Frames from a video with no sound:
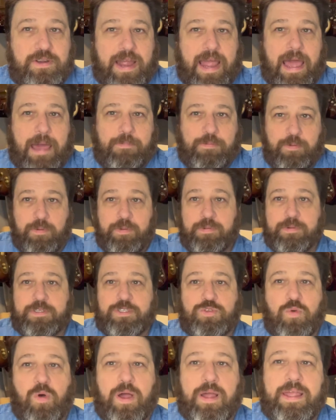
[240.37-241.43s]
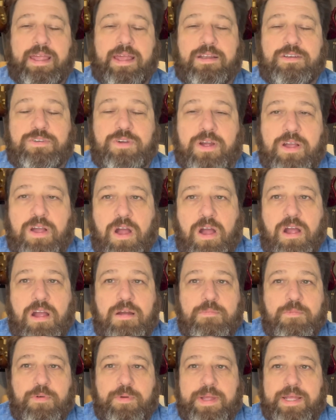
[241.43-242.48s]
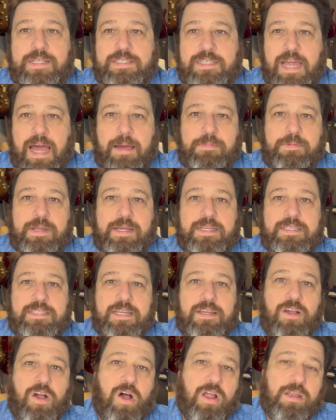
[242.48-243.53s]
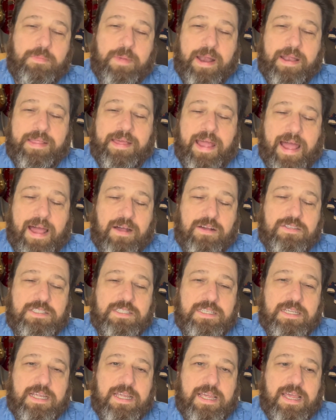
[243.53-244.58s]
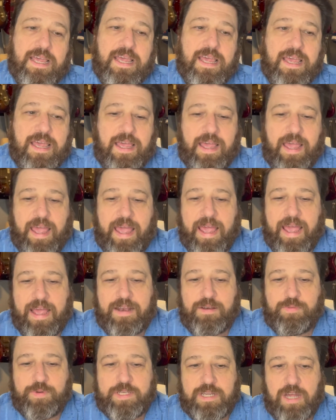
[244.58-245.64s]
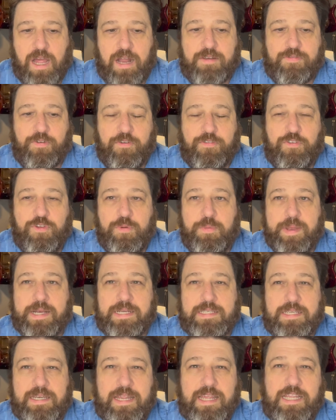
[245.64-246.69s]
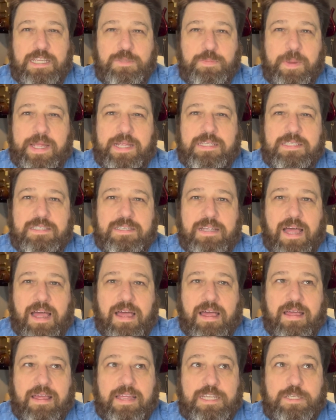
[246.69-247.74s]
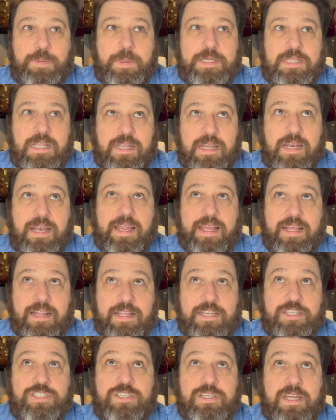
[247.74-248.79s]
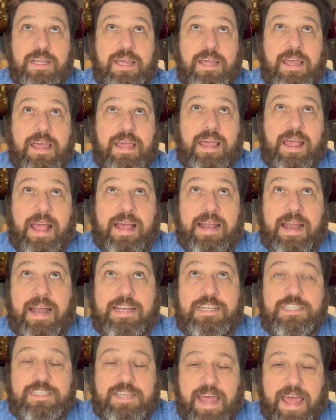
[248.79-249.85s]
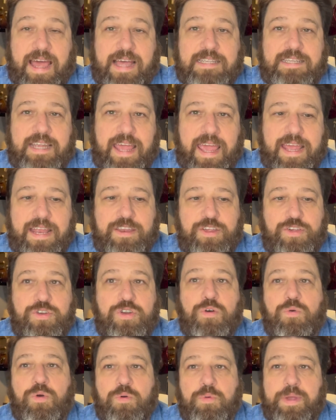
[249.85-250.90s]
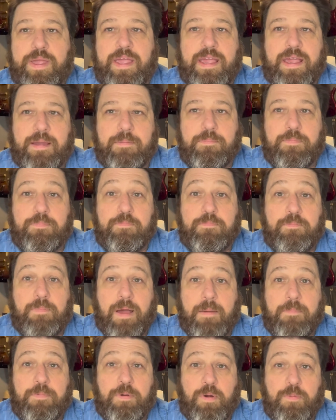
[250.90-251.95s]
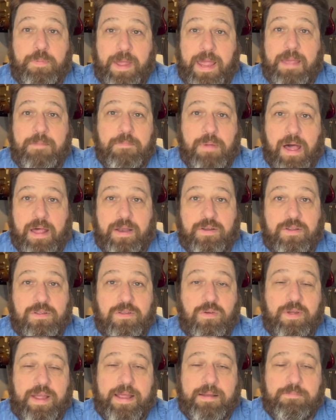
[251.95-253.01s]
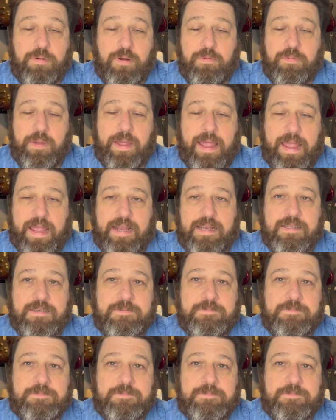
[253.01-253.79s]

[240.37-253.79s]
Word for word: Happy, we were just walking out to our car and Maria stopped us and called him out of the house. And we talked for a few minutes and he speaks, uh, he speaks a little English. And I just asked, hey, do you know where we can get a propane bottle and propane?